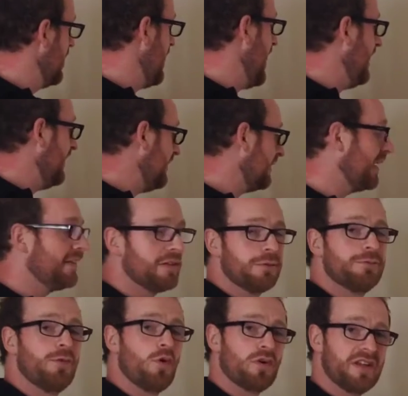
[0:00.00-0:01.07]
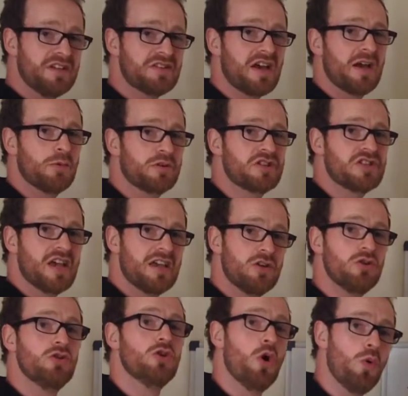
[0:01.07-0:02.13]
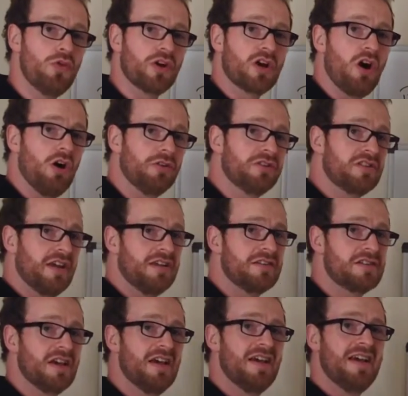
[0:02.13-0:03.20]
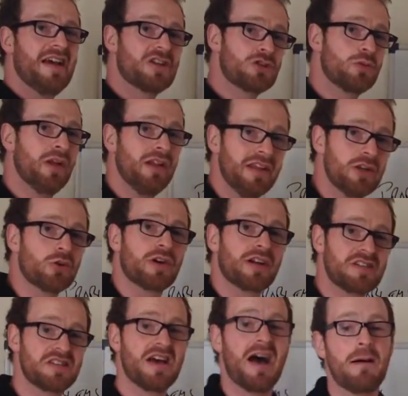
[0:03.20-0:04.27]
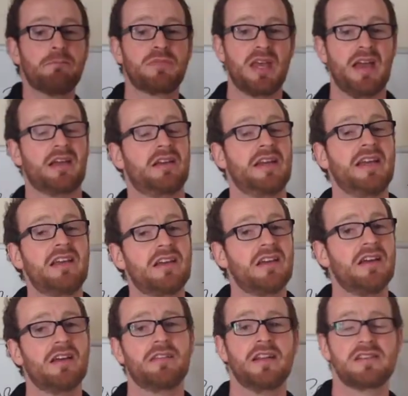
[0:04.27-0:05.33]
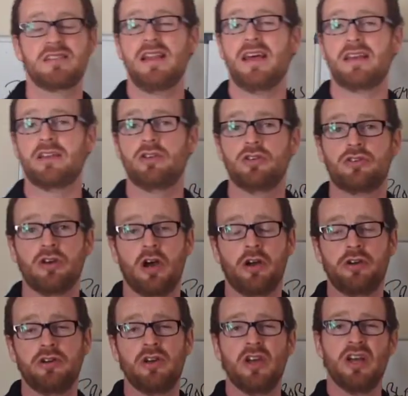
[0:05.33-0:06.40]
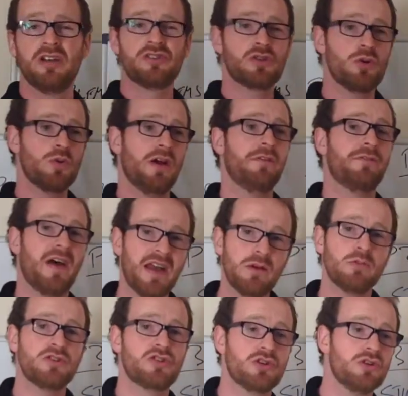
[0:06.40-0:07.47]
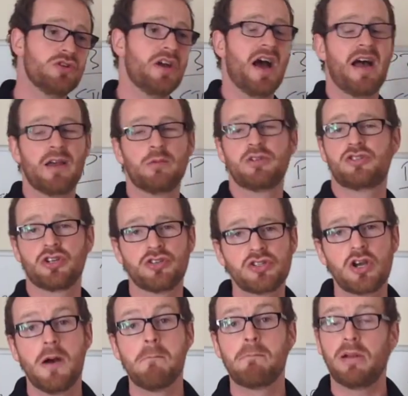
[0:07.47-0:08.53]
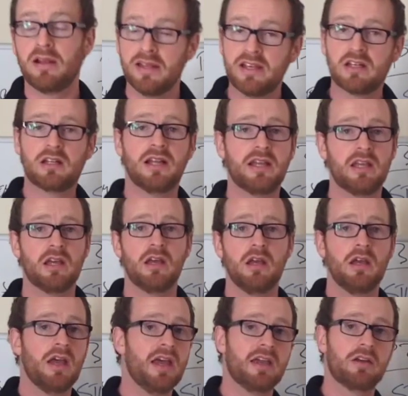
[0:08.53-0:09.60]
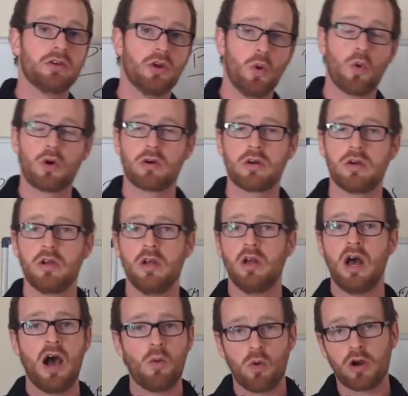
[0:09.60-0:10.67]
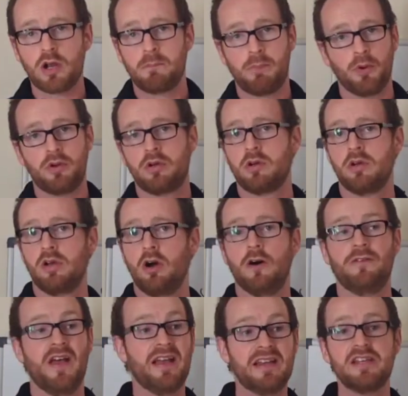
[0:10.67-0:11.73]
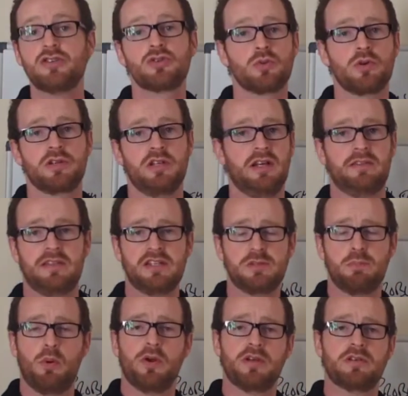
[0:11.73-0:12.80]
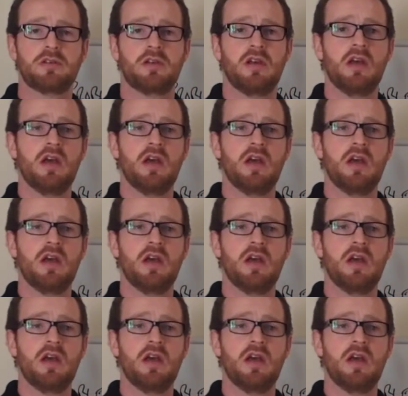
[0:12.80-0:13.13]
Anything in the 40s, I would say you know the content. It's really your exam technique that's letting you down. So if I was you, I would just completely ignore a workbook of any sort at this point.